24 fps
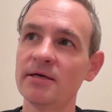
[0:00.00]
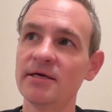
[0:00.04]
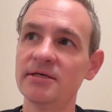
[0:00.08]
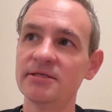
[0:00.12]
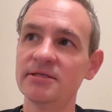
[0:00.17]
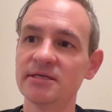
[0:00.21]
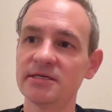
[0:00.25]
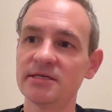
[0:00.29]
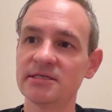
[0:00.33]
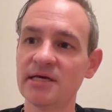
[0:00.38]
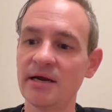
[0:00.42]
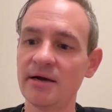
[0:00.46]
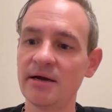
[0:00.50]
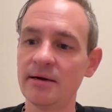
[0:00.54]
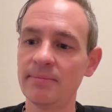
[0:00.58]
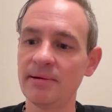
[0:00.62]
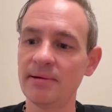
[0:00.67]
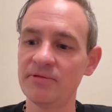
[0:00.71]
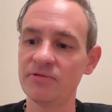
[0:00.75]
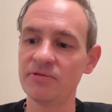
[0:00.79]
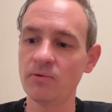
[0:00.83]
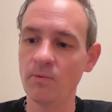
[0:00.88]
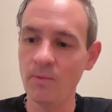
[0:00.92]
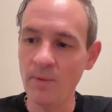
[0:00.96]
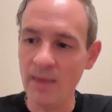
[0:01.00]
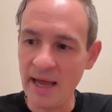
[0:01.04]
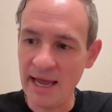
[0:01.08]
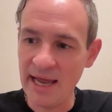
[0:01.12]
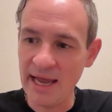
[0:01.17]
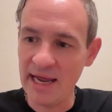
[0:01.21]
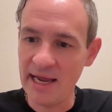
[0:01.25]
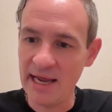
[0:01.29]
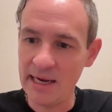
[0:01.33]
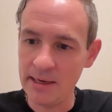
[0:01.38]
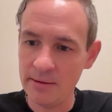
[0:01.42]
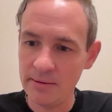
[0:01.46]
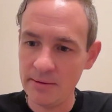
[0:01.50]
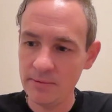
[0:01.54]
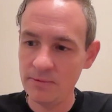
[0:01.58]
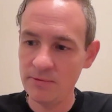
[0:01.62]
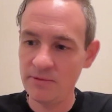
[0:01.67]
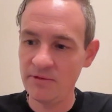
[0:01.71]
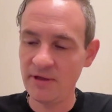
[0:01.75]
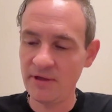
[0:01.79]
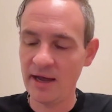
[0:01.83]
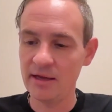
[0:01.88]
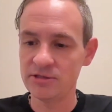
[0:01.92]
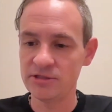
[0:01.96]
excited about the way
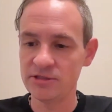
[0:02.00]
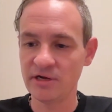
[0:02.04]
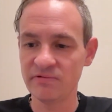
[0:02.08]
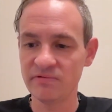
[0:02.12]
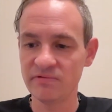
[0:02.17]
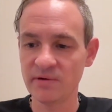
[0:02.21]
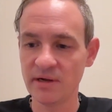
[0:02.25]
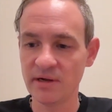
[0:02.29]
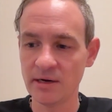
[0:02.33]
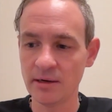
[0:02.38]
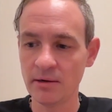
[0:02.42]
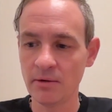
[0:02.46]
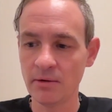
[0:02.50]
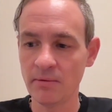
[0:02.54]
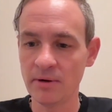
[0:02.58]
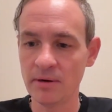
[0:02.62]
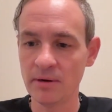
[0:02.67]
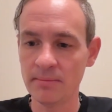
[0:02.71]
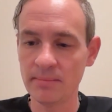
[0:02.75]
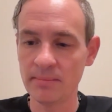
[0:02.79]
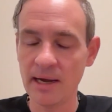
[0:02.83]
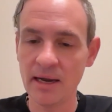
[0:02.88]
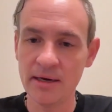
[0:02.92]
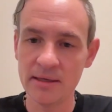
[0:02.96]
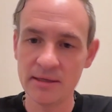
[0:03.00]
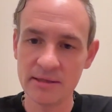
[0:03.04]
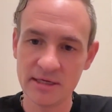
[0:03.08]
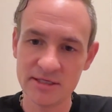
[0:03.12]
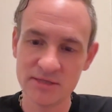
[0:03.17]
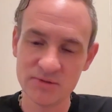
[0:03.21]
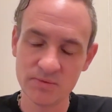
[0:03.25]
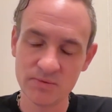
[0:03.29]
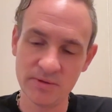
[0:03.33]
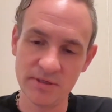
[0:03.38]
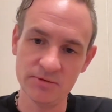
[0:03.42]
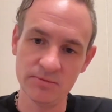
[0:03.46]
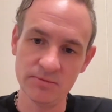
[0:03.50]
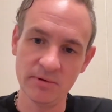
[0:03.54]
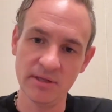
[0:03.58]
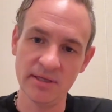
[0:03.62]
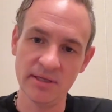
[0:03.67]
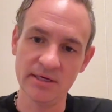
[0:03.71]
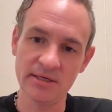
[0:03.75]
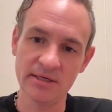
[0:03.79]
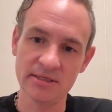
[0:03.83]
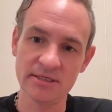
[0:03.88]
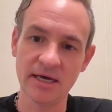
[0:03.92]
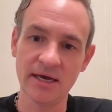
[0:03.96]
that Jeff and I are going about it. That's what he's
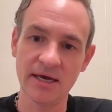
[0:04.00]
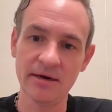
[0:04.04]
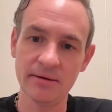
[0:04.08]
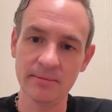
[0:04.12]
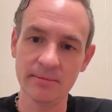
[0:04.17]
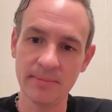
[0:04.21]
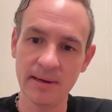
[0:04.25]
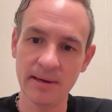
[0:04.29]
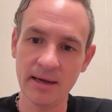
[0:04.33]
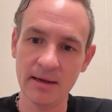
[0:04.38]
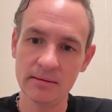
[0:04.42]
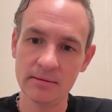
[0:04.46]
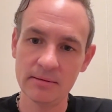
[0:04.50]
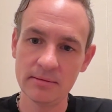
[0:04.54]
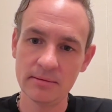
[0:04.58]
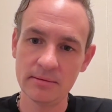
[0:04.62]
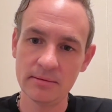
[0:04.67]
really excited about.